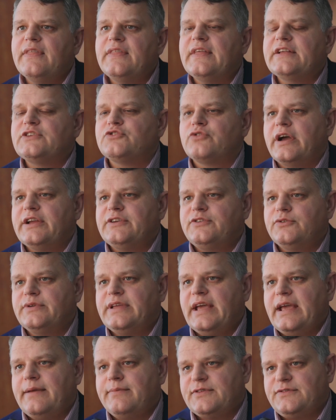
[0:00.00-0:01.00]
then they try to
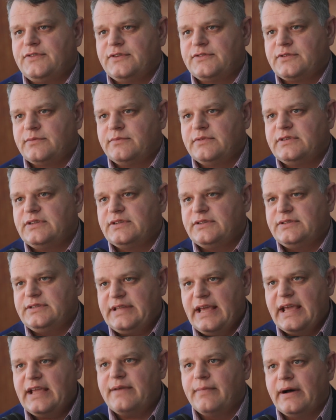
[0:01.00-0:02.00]
game the system to
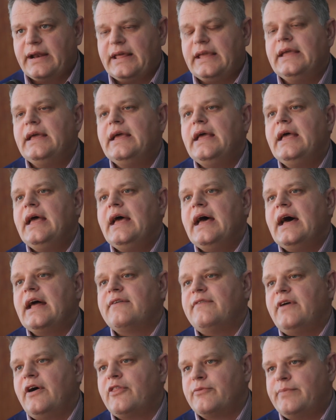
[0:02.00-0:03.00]
take money out
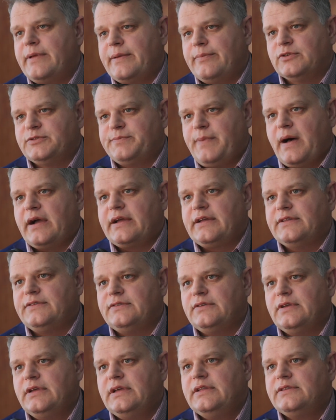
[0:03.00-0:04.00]
of other people's
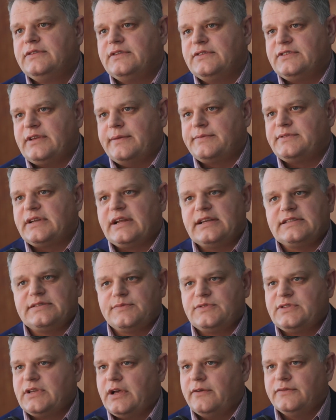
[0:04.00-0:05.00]
pockets to subsidize
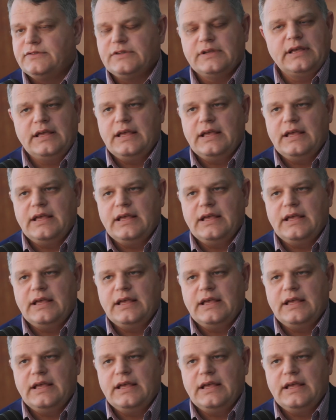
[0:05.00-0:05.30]
themselves.